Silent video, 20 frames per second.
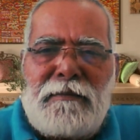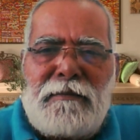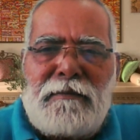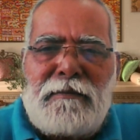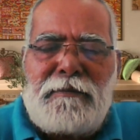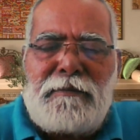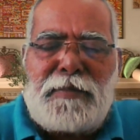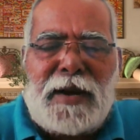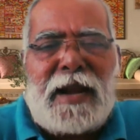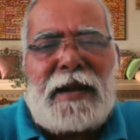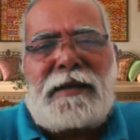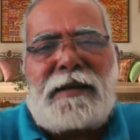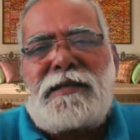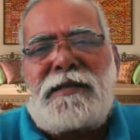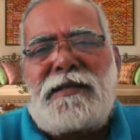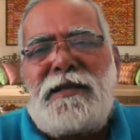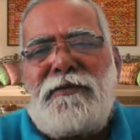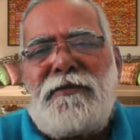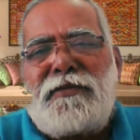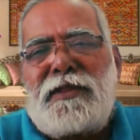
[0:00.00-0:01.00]

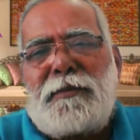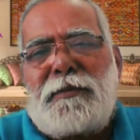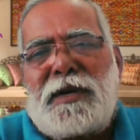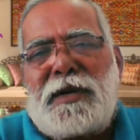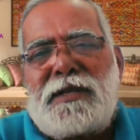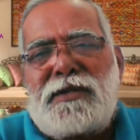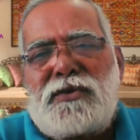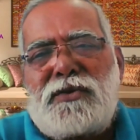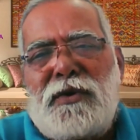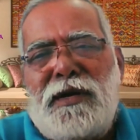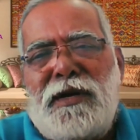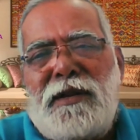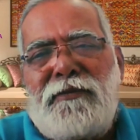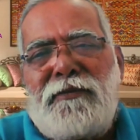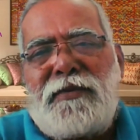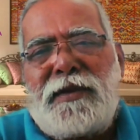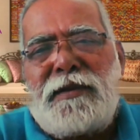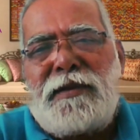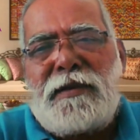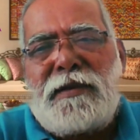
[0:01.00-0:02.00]
practicing for the past
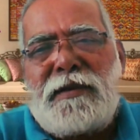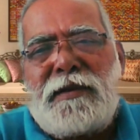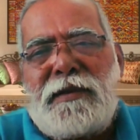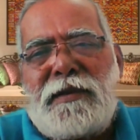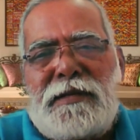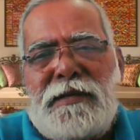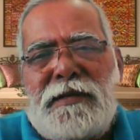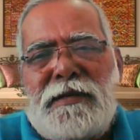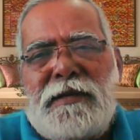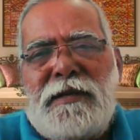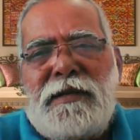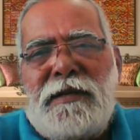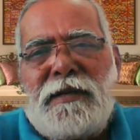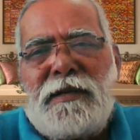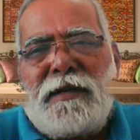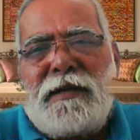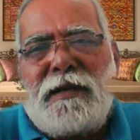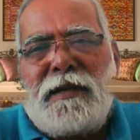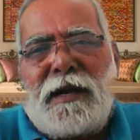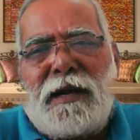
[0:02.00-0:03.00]
25 years
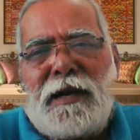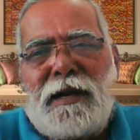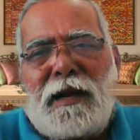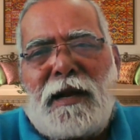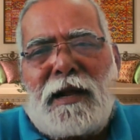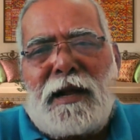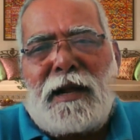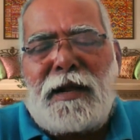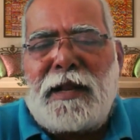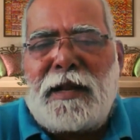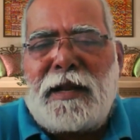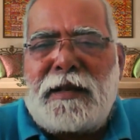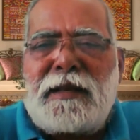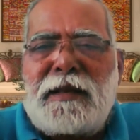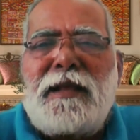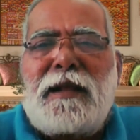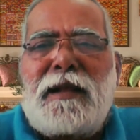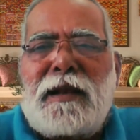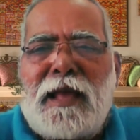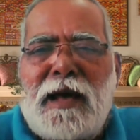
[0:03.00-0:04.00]
and
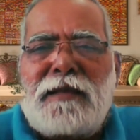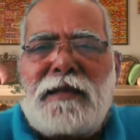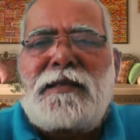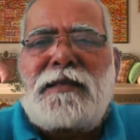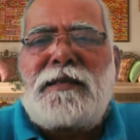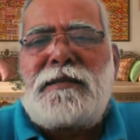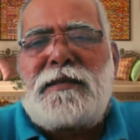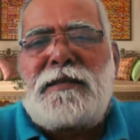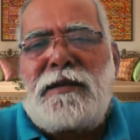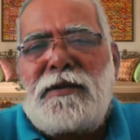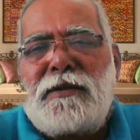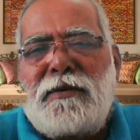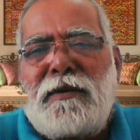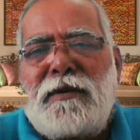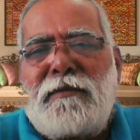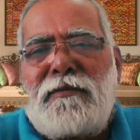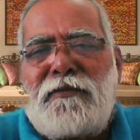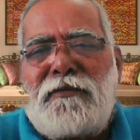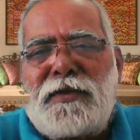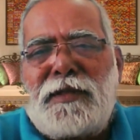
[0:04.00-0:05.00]
conducting classes alone
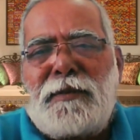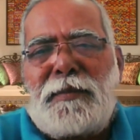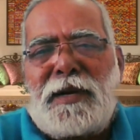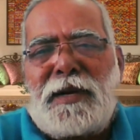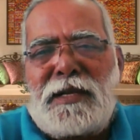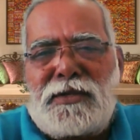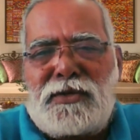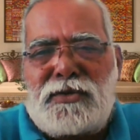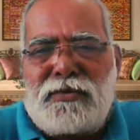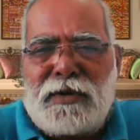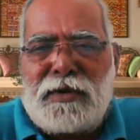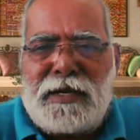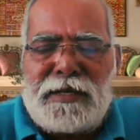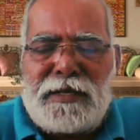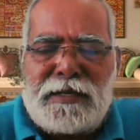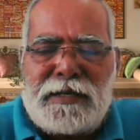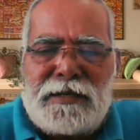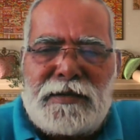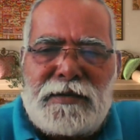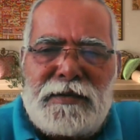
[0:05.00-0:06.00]
for the past 20
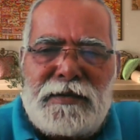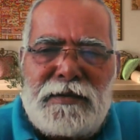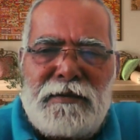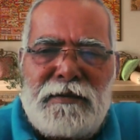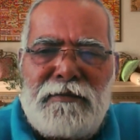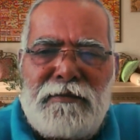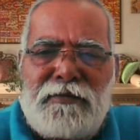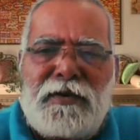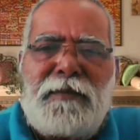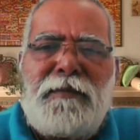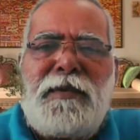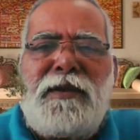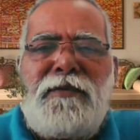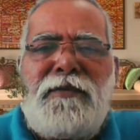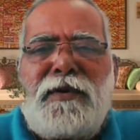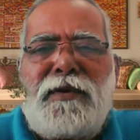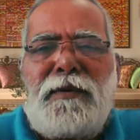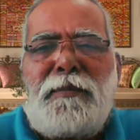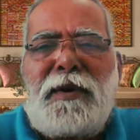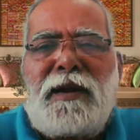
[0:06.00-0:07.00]
years from
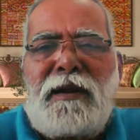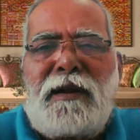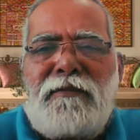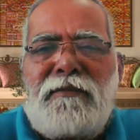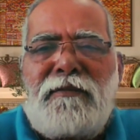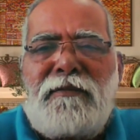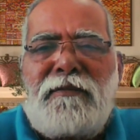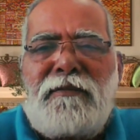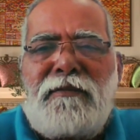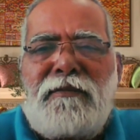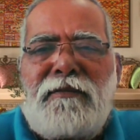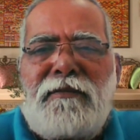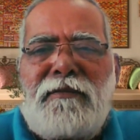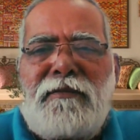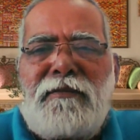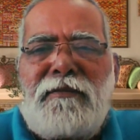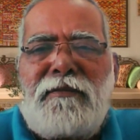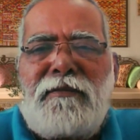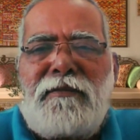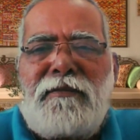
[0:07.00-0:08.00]
different part of the
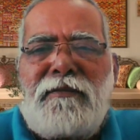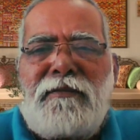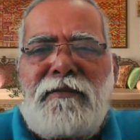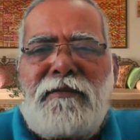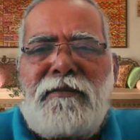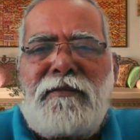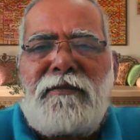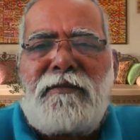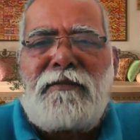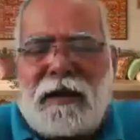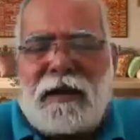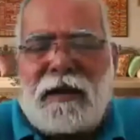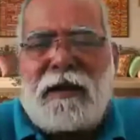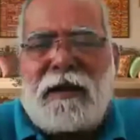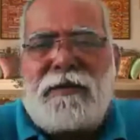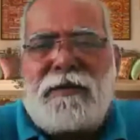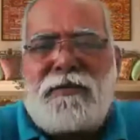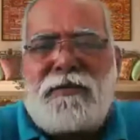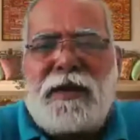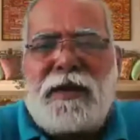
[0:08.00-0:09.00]

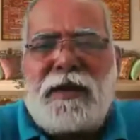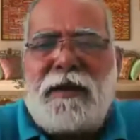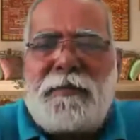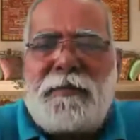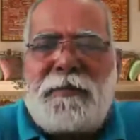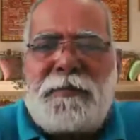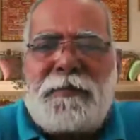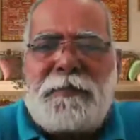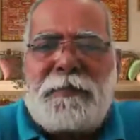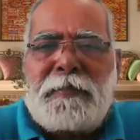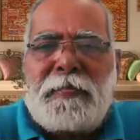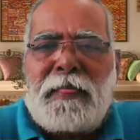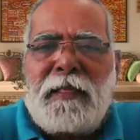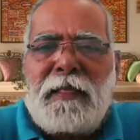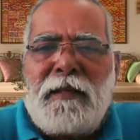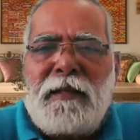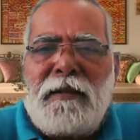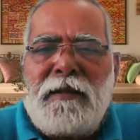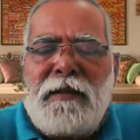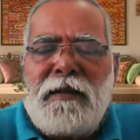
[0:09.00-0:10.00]
country.
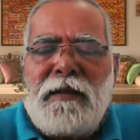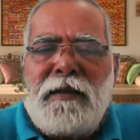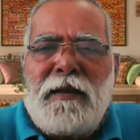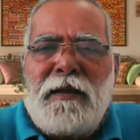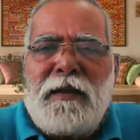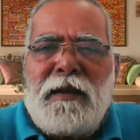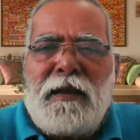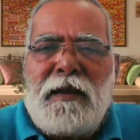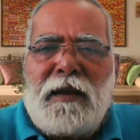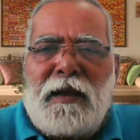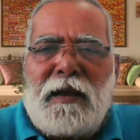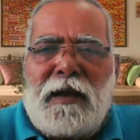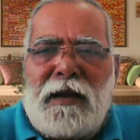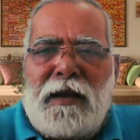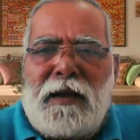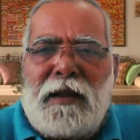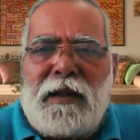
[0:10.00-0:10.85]
And